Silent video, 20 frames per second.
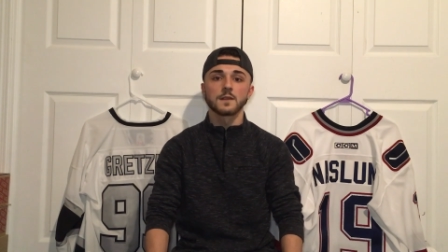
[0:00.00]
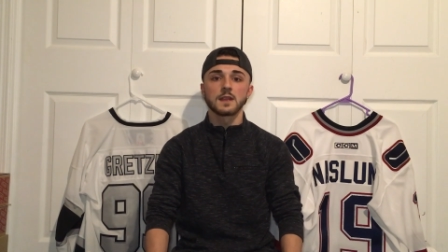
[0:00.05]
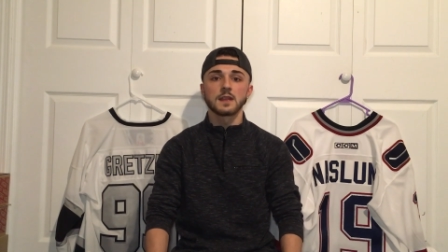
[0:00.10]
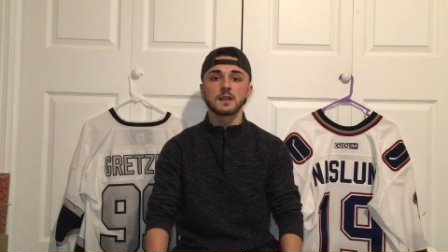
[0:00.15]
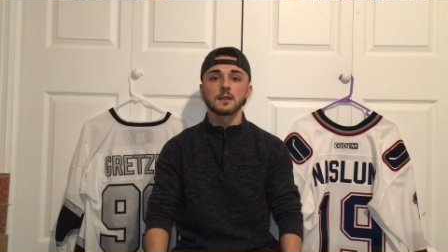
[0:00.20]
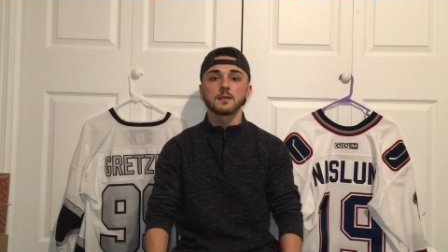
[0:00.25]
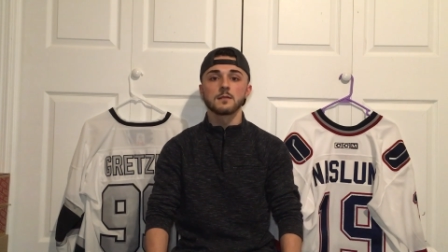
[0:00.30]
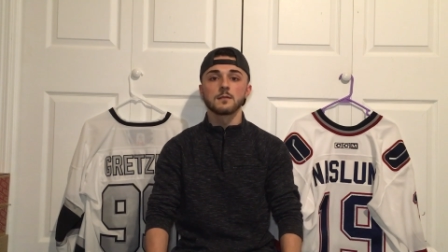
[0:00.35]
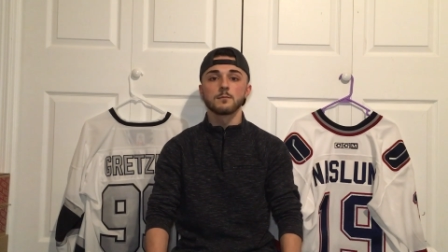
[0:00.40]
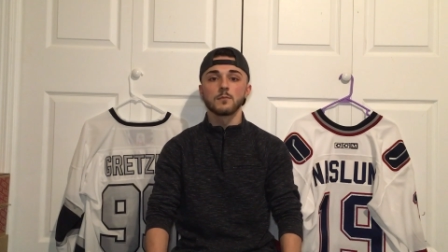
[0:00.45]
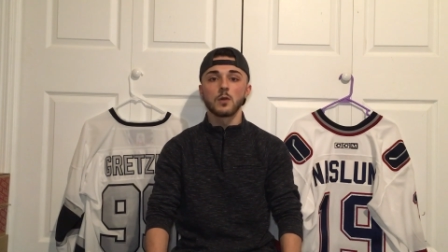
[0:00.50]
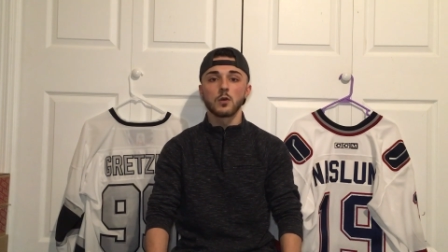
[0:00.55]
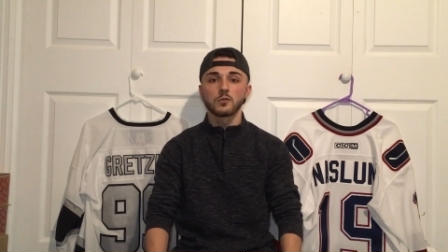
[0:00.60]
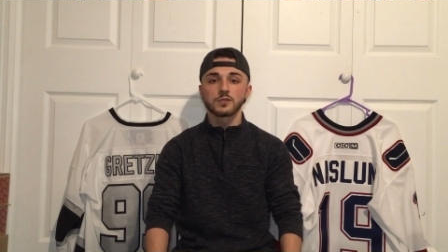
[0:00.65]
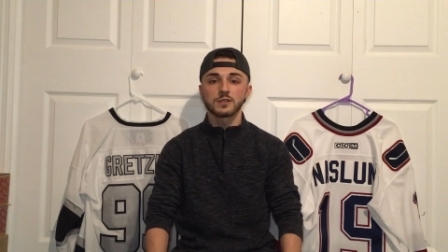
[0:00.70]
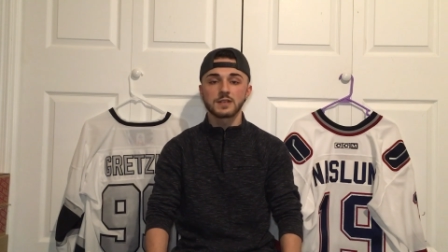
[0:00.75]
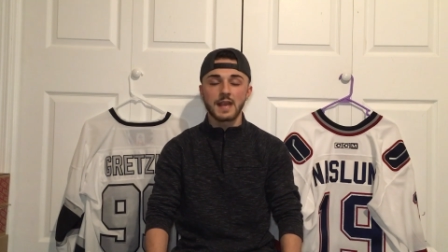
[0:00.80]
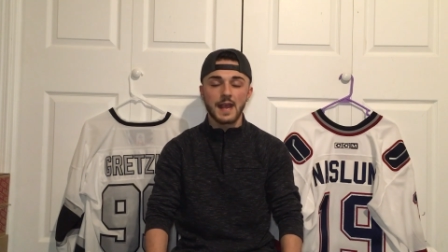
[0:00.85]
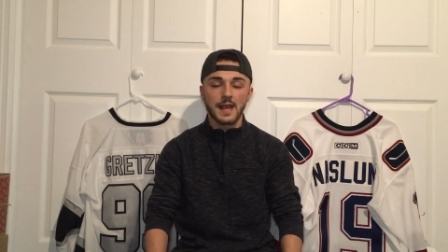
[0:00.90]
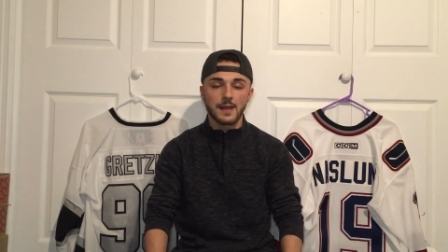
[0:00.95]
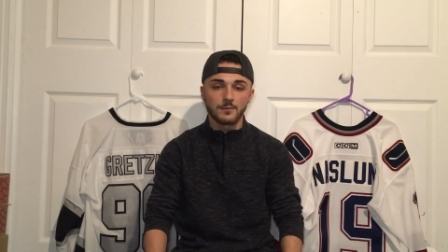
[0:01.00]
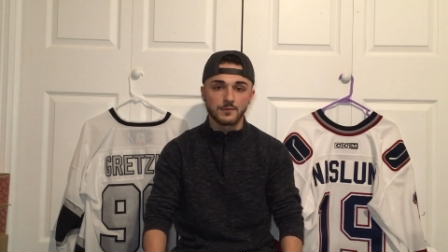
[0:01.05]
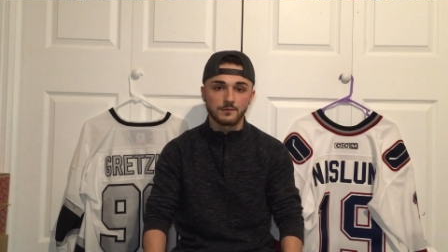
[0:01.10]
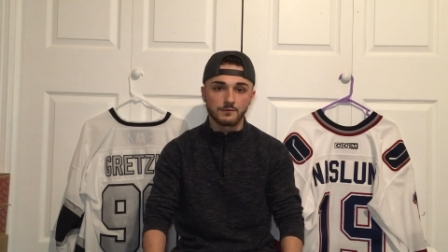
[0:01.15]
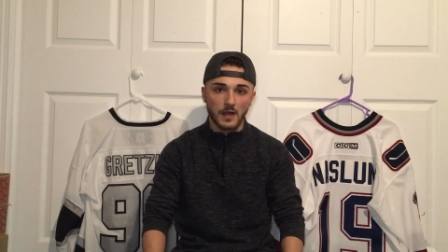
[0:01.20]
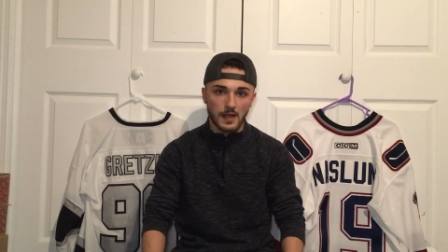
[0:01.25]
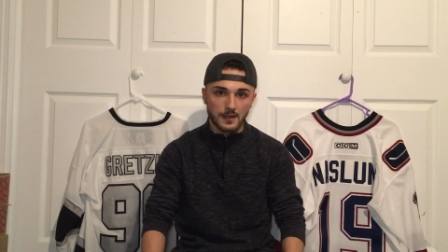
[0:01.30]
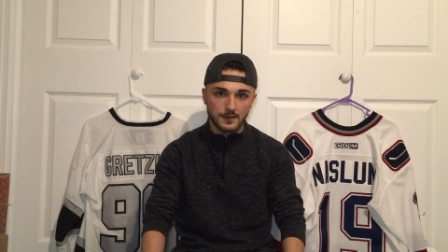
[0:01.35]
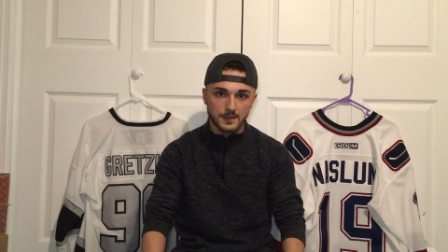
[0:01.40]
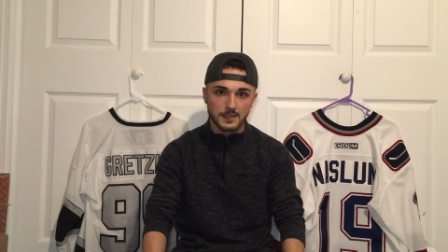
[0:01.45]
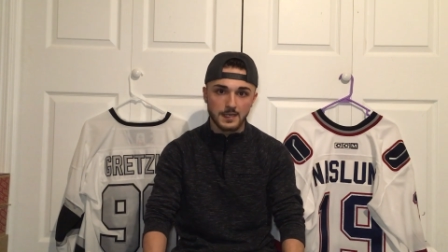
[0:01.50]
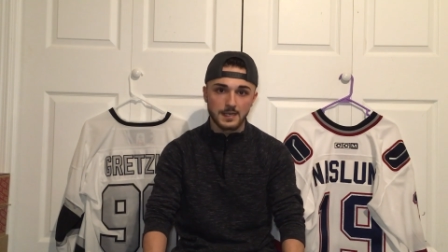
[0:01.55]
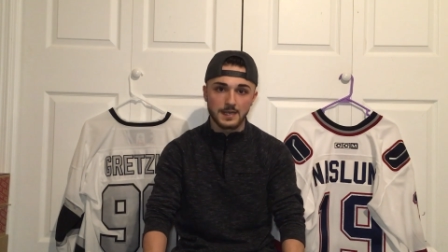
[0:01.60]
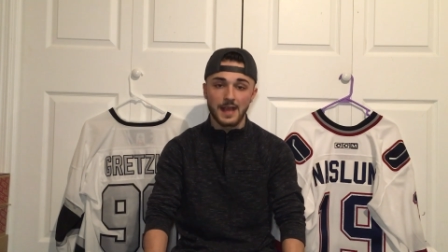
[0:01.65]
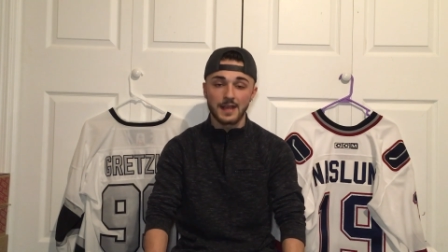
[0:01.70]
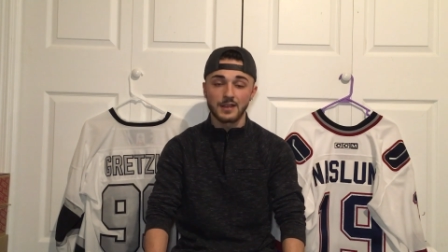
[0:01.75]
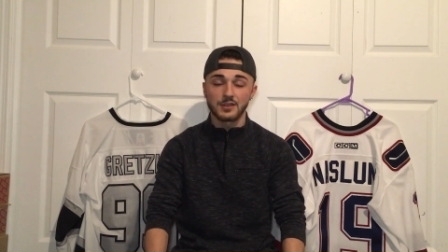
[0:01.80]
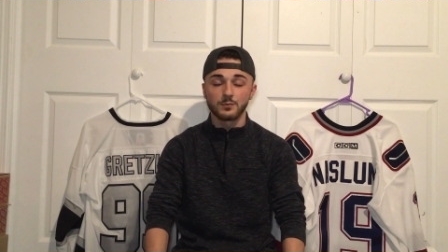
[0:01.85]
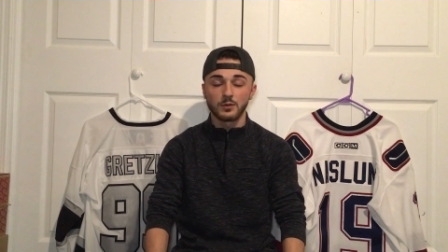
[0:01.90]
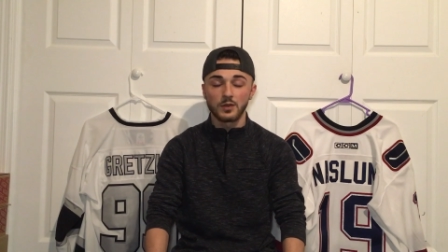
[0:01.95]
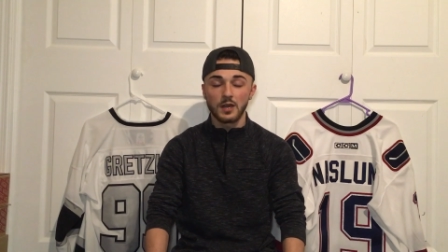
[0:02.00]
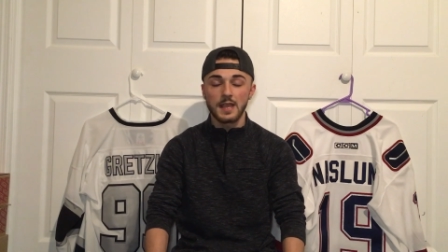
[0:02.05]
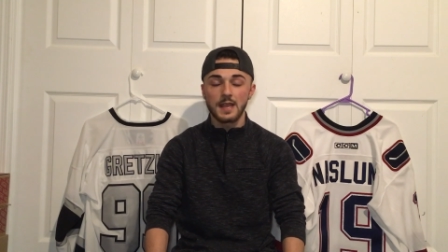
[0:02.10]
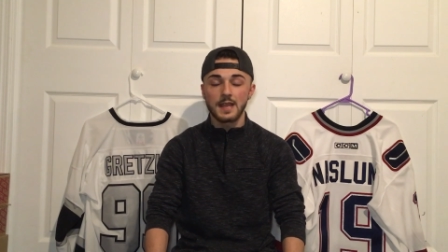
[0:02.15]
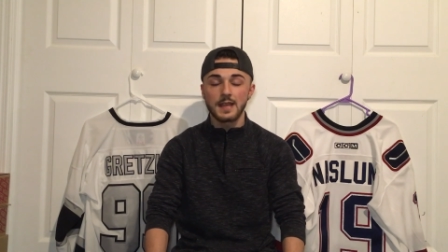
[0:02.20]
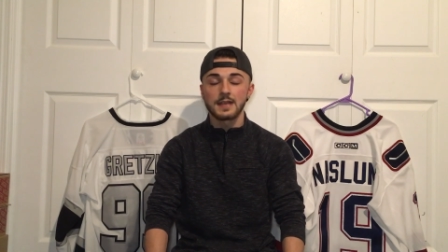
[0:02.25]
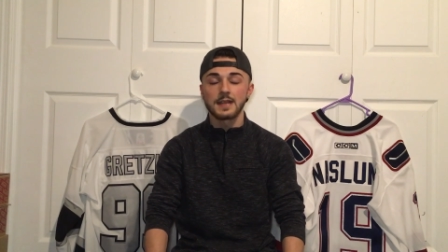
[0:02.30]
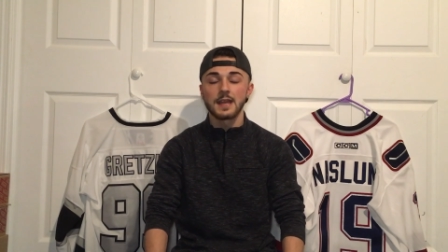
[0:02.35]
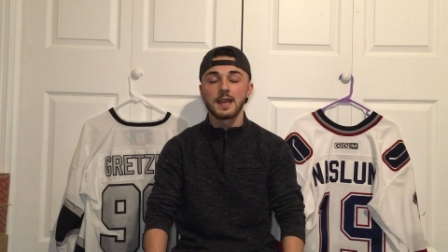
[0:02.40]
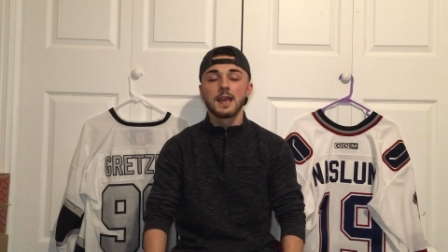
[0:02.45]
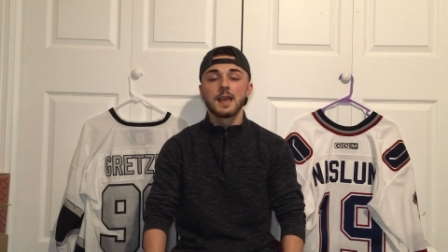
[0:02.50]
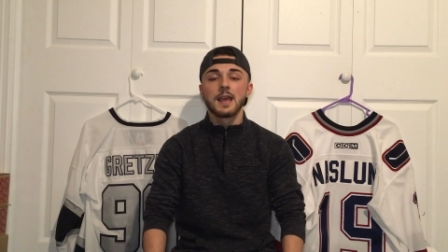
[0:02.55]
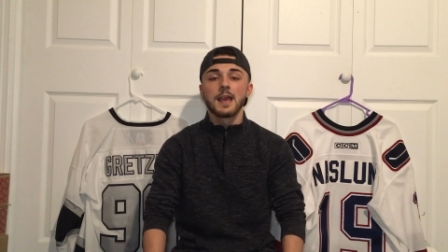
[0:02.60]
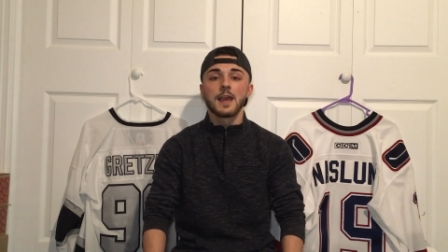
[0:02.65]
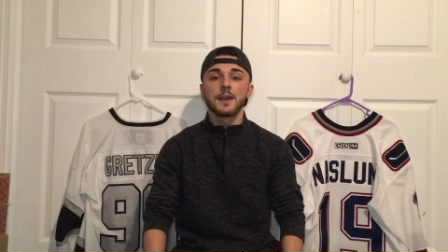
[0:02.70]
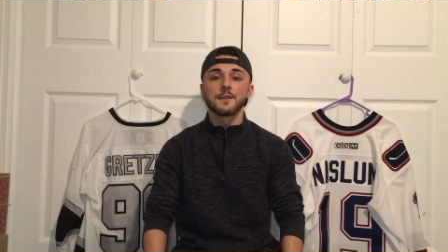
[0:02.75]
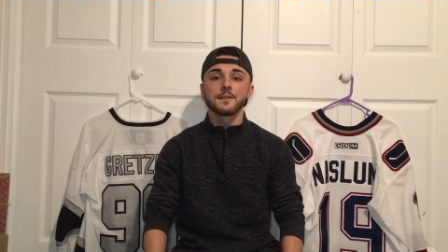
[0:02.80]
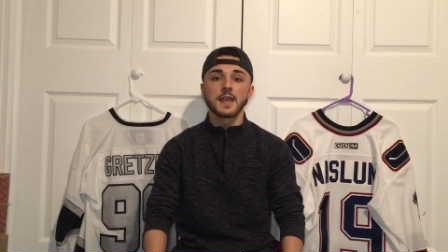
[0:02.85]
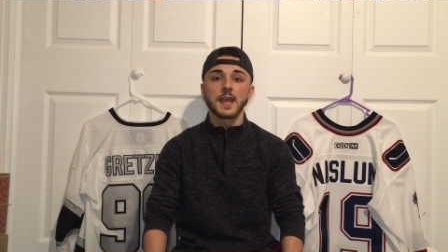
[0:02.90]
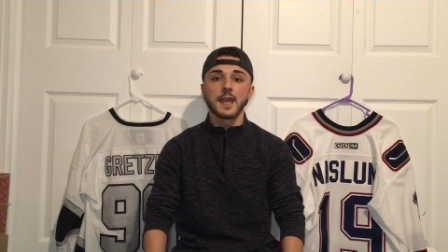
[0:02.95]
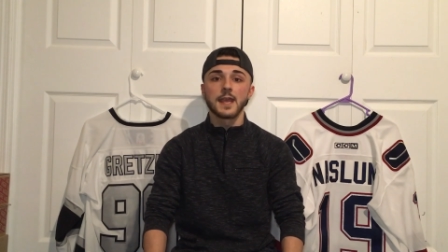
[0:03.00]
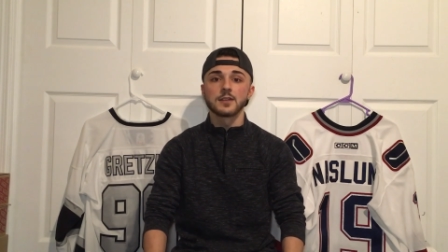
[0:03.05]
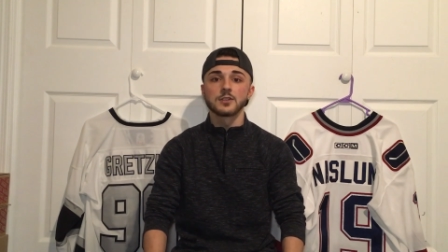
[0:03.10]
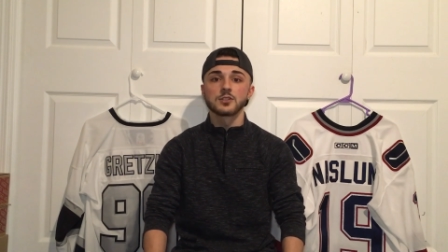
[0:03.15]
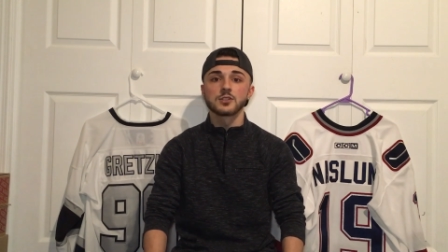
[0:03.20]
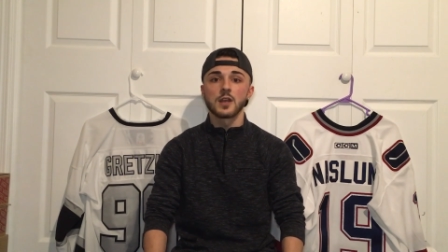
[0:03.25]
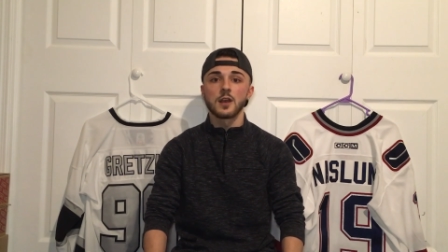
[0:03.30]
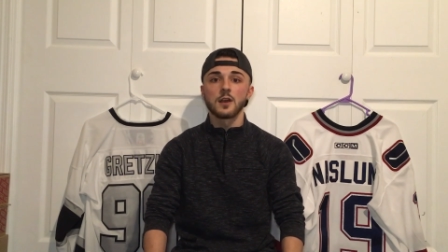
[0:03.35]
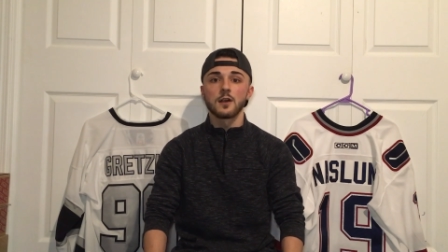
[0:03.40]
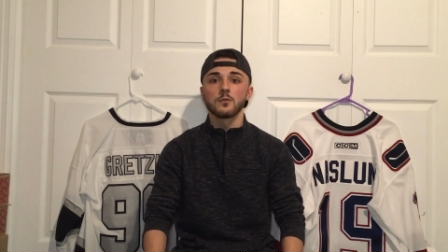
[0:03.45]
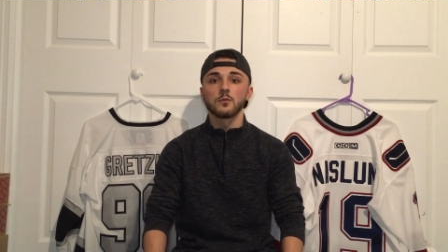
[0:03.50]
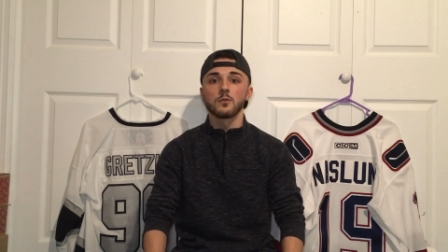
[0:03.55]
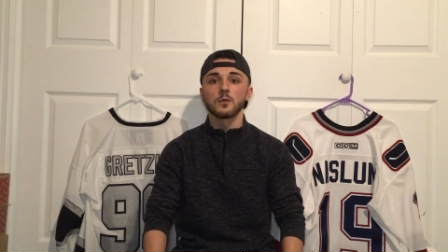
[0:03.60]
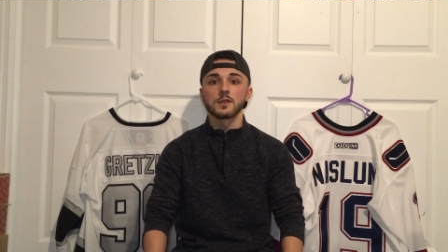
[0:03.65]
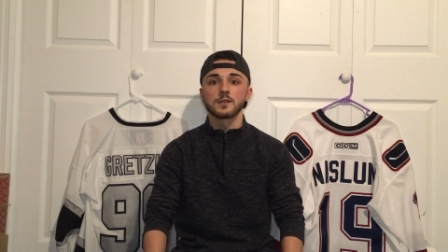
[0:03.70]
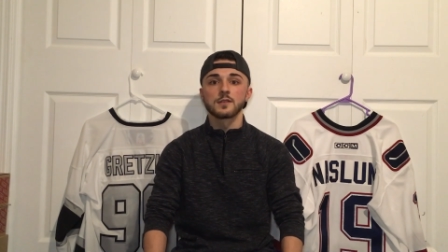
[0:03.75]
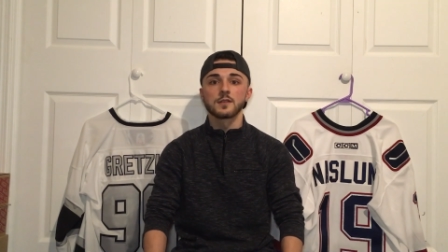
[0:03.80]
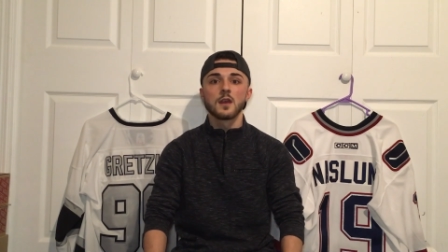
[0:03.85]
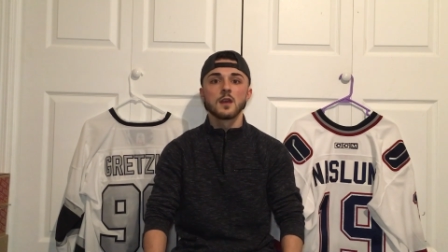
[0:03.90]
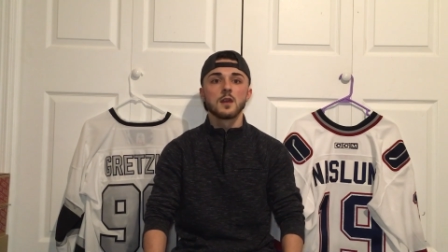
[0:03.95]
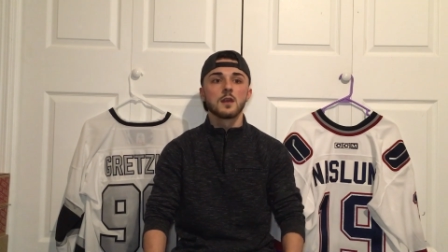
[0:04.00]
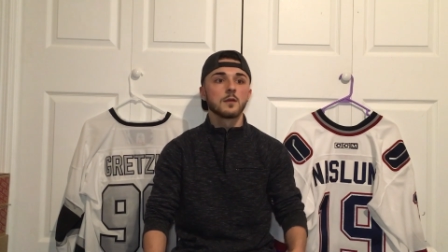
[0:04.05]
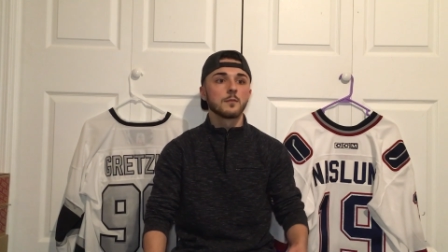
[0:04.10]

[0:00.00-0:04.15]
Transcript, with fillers: The most games Vatanen has played in the NHL was